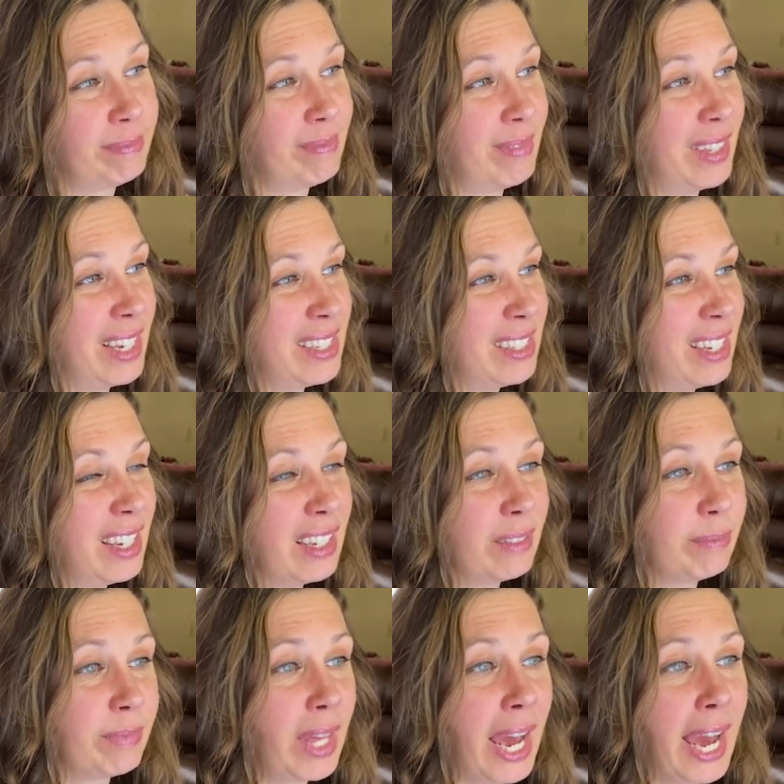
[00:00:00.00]
that's it.
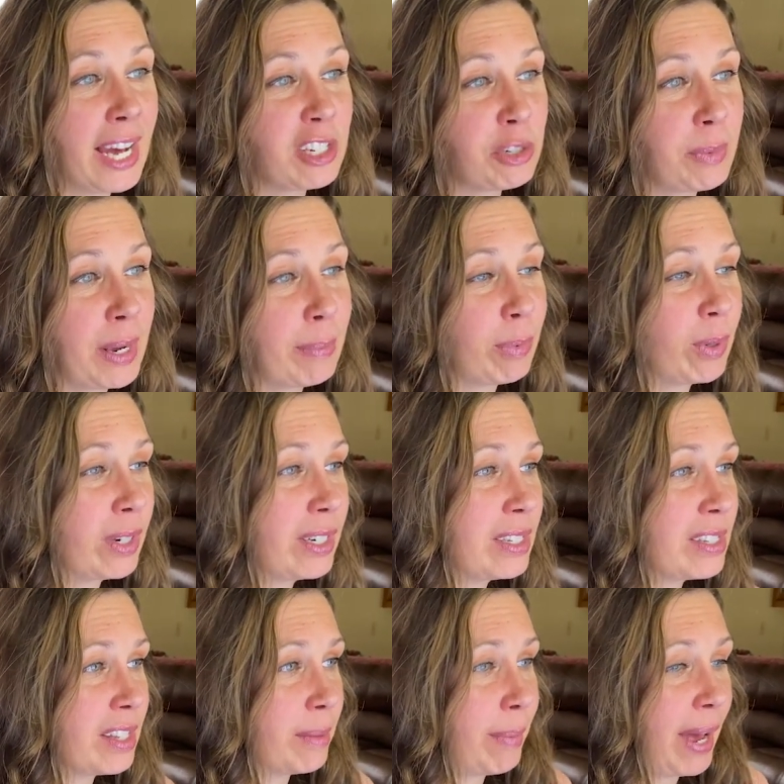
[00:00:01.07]
The HashMap one
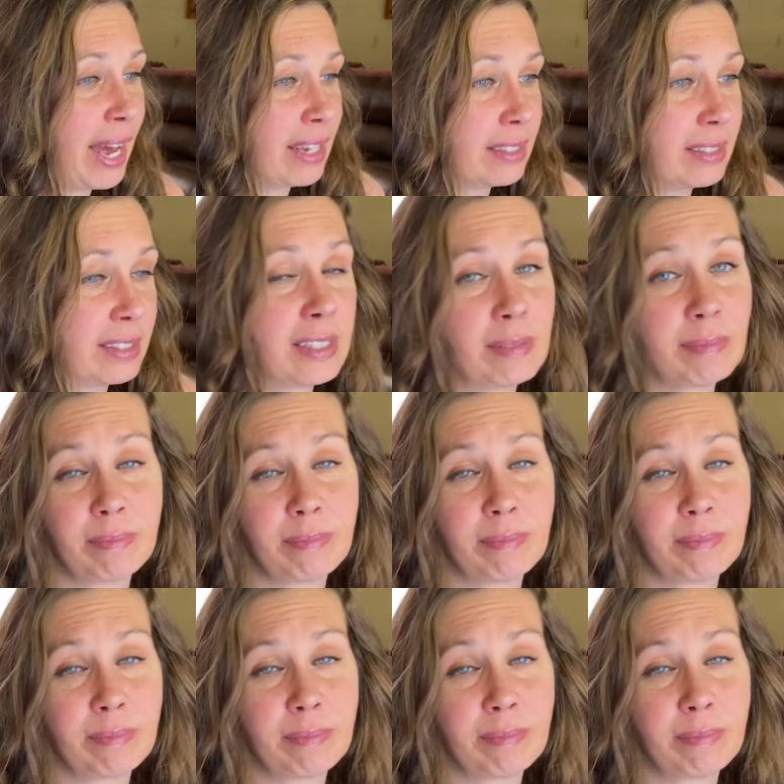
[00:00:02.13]
is the best.